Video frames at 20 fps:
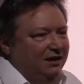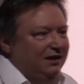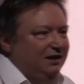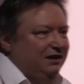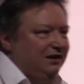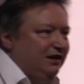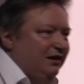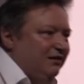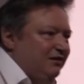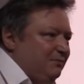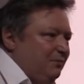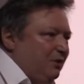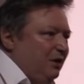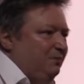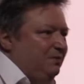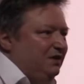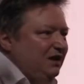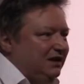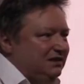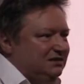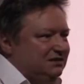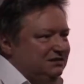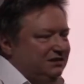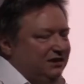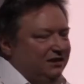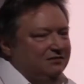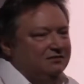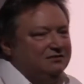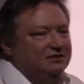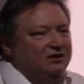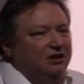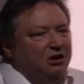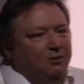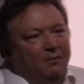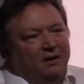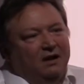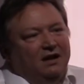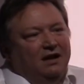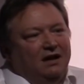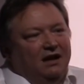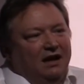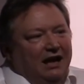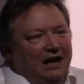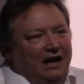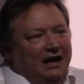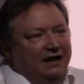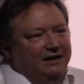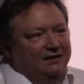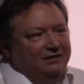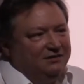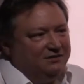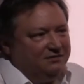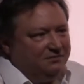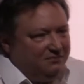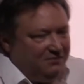you know, the population goes up and,